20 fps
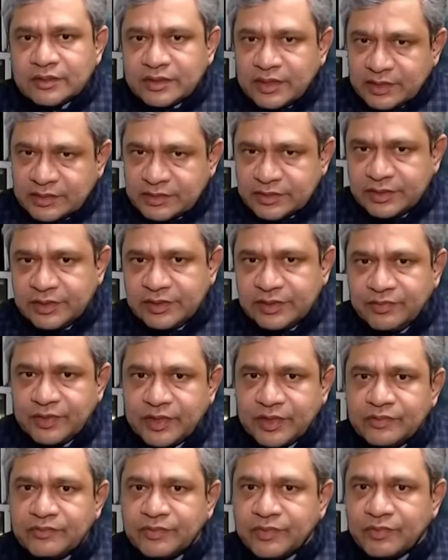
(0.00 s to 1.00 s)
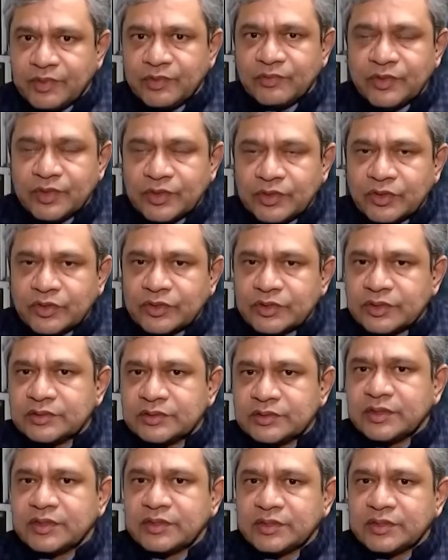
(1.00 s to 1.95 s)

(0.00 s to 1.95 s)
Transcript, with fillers: That's the way we will work on this.